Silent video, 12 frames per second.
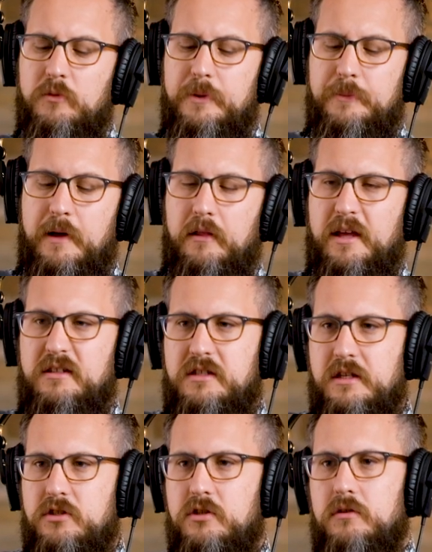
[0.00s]
about like
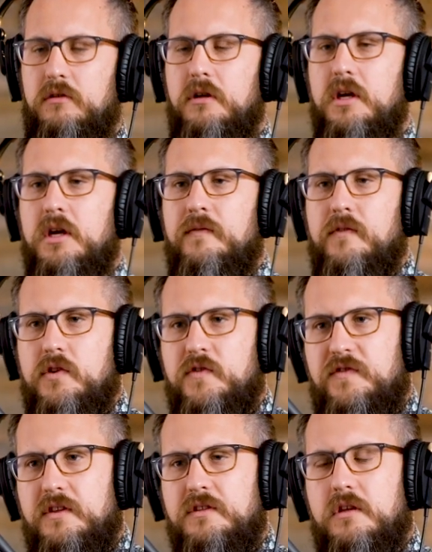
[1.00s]
digital versus yeah.
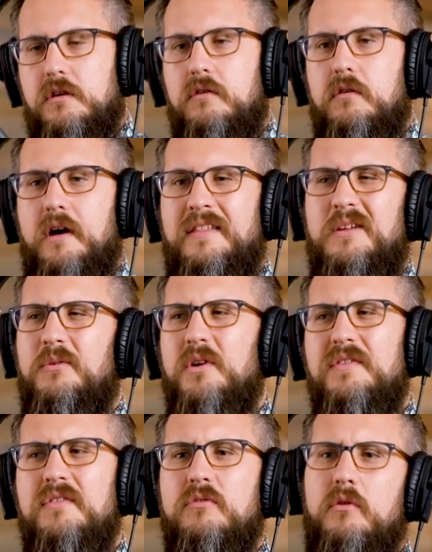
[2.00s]
physical, and then we'll
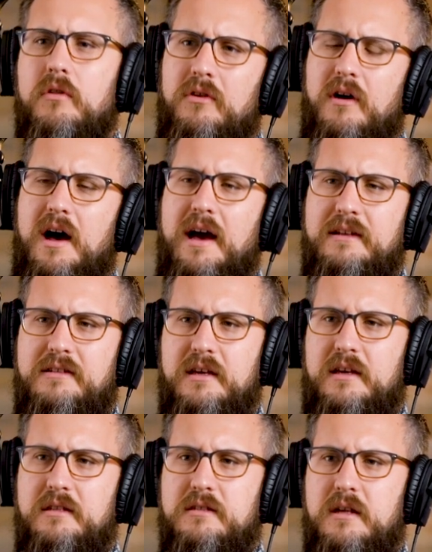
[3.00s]
even throw a little high
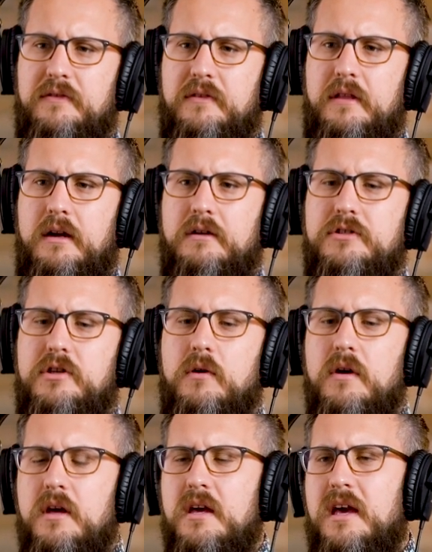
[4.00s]
ticket stuff in there. So sure.
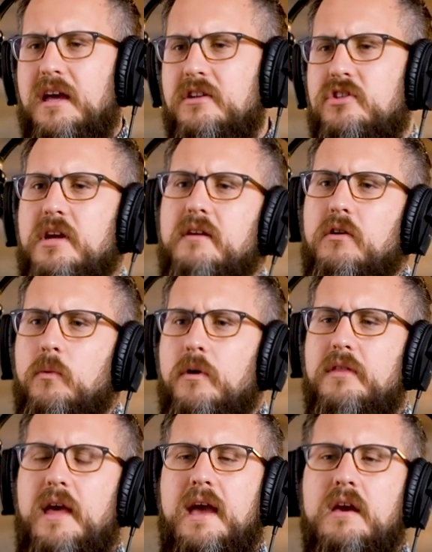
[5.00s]
in general, what are
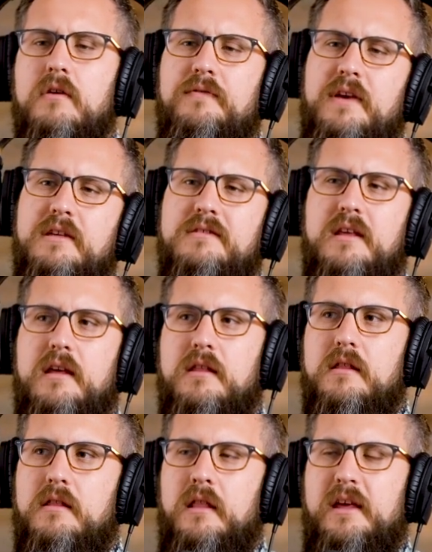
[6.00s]
the AOVs that
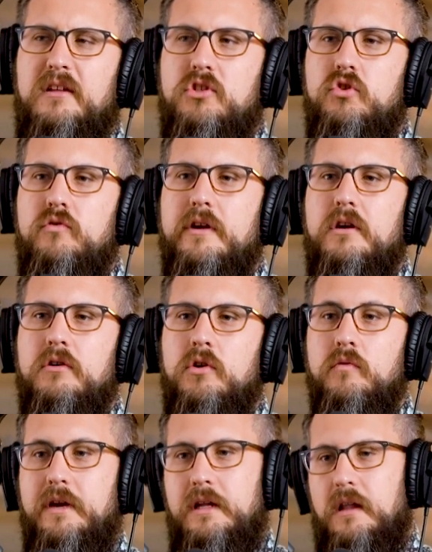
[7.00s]
like trigger
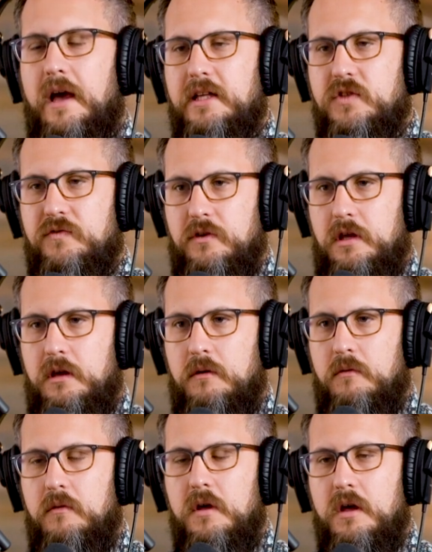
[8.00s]
green lights for
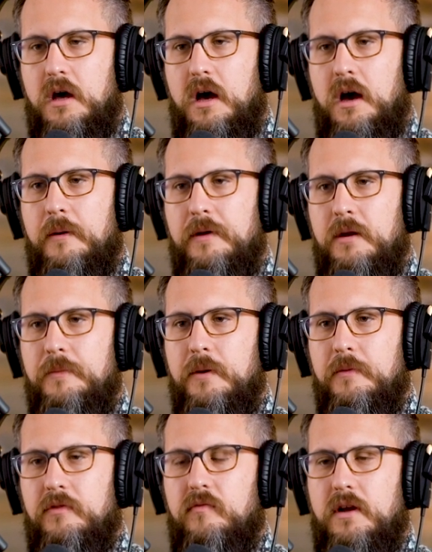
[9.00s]
you? Yeah. Um, at a
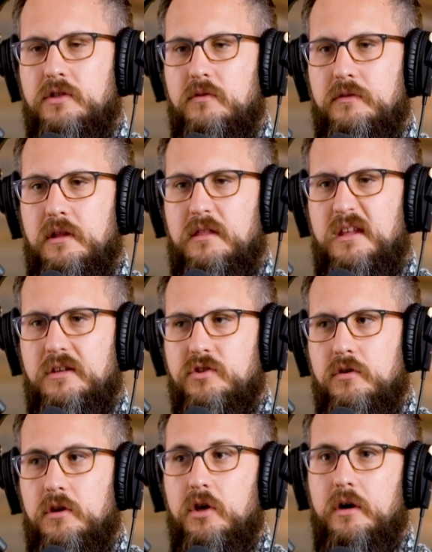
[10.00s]
minimum threshold that things are
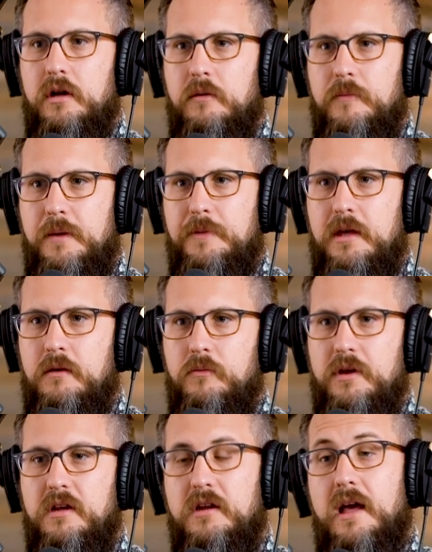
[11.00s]
good, and maybe we
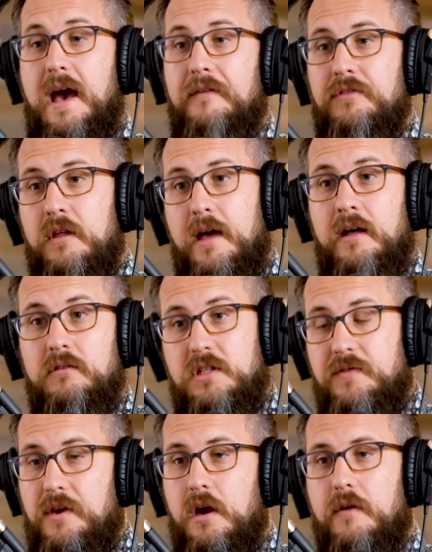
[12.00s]
could have the
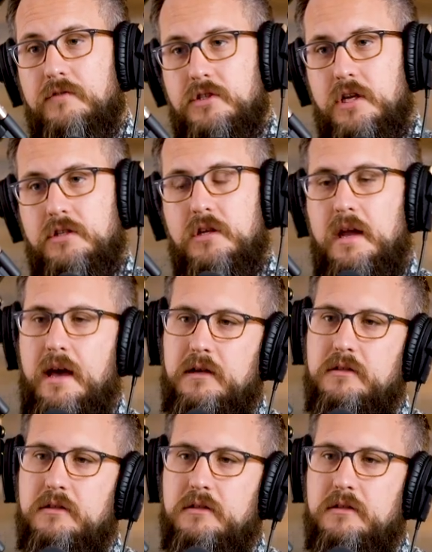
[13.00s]
LTV conversation next. Yeah.